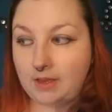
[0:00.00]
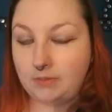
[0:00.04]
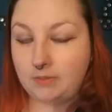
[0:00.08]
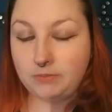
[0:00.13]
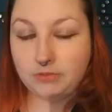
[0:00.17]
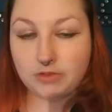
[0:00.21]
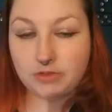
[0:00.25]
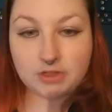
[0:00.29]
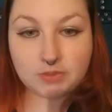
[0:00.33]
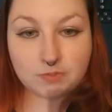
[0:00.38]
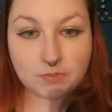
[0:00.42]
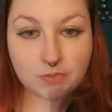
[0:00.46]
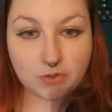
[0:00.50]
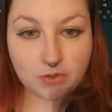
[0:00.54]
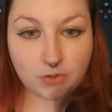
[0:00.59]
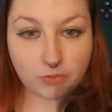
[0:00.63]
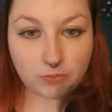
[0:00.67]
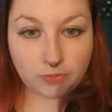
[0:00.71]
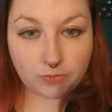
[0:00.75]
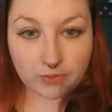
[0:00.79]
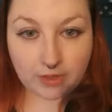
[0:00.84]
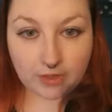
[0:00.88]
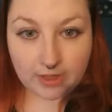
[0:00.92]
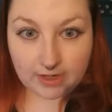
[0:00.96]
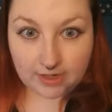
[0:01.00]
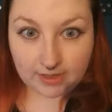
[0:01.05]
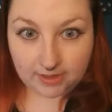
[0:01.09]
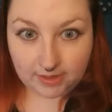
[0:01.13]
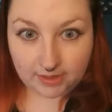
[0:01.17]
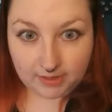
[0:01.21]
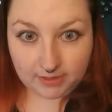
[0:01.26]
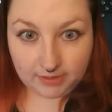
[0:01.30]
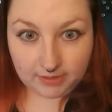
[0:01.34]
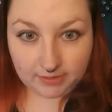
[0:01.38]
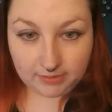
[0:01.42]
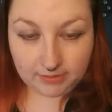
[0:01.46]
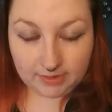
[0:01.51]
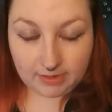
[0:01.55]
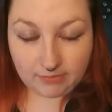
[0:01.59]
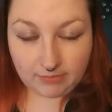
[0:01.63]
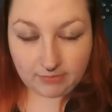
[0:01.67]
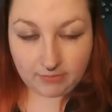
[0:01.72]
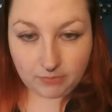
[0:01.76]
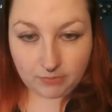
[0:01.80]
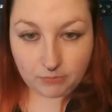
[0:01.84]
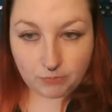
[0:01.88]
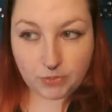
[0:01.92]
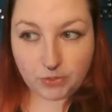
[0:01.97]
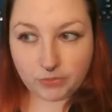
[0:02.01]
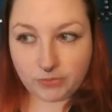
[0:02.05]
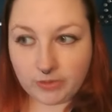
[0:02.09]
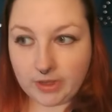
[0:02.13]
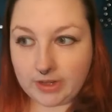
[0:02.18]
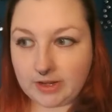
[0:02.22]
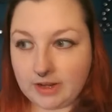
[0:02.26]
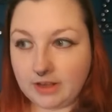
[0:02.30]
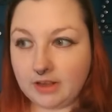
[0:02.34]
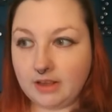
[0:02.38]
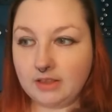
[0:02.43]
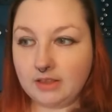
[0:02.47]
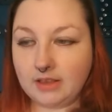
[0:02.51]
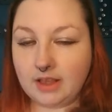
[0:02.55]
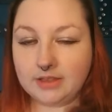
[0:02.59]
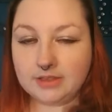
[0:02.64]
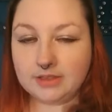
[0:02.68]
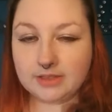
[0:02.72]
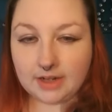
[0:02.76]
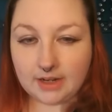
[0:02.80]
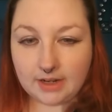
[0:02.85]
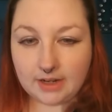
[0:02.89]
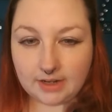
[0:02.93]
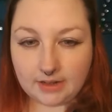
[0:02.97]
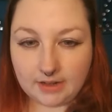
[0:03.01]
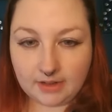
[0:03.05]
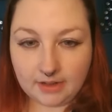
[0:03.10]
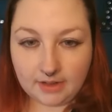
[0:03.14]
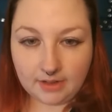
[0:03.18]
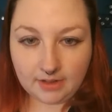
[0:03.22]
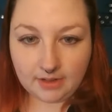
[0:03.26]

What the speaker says: Just move kind of clutter.